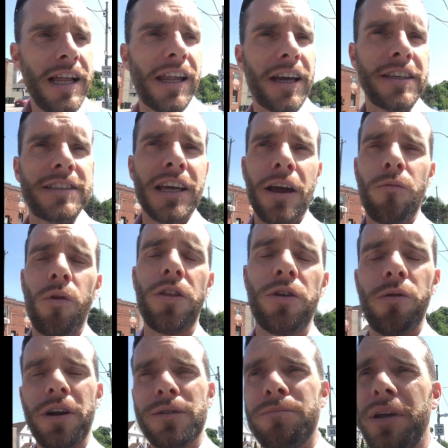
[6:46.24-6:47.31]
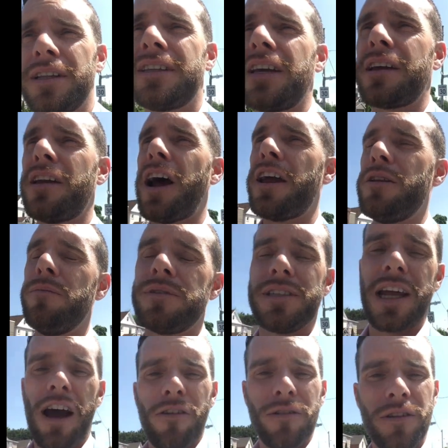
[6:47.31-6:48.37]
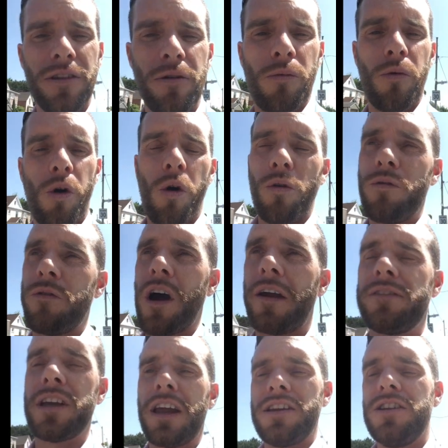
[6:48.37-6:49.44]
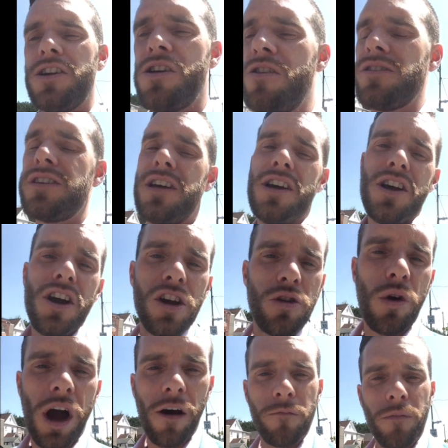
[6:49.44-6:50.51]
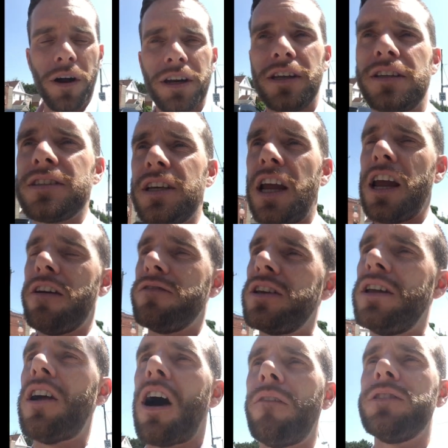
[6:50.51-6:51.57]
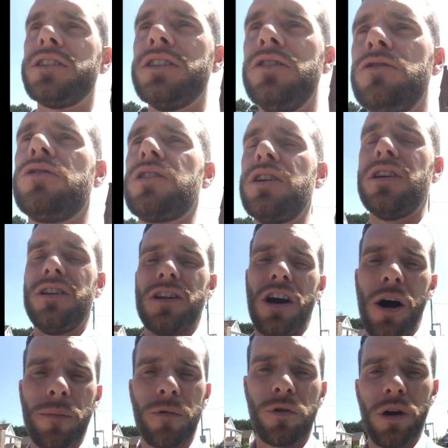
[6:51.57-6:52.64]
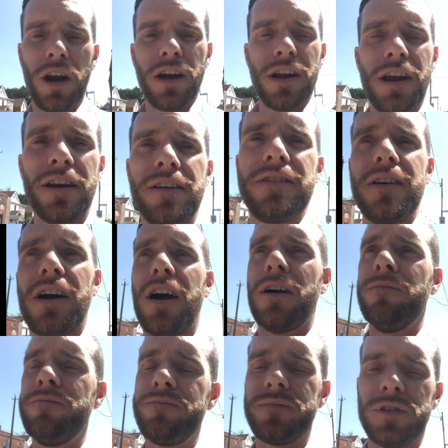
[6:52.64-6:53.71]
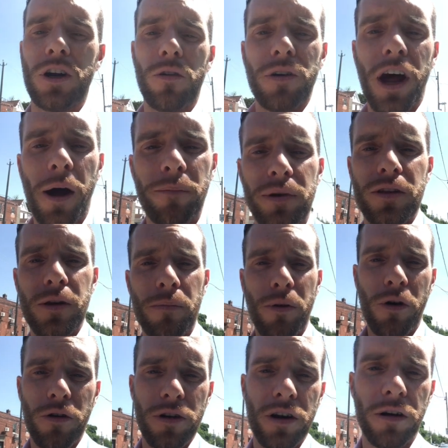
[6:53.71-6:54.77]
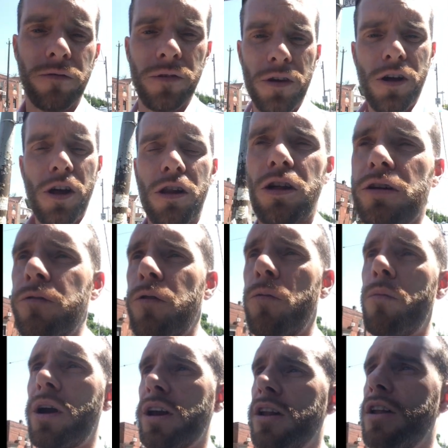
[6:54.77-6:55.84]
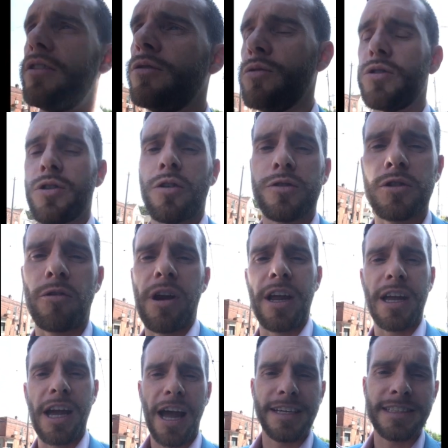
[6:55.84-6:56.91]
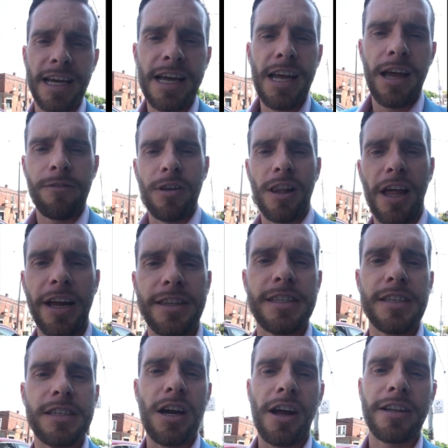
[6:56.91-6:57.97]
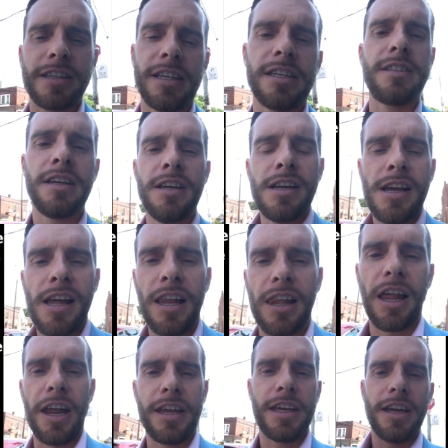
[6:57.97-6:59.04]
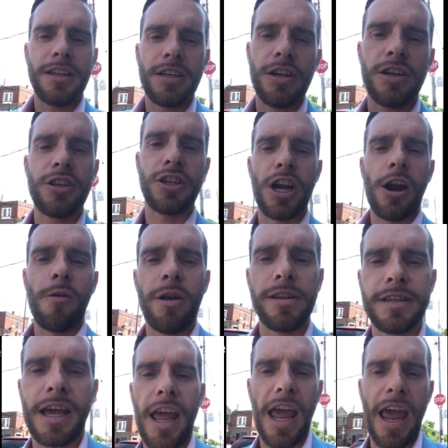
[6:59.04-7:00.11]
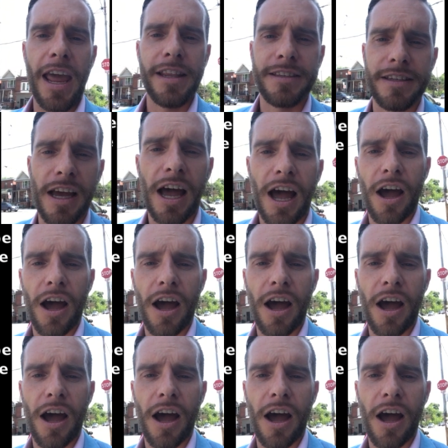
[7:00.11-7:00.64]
like I said, when there is big ticket items down the road 5-10 years, you have money saved, and obviously you can upgrade and you know, not be in the burden of looking for money to do so. So all right, guys, if you like this content, like it, share it, and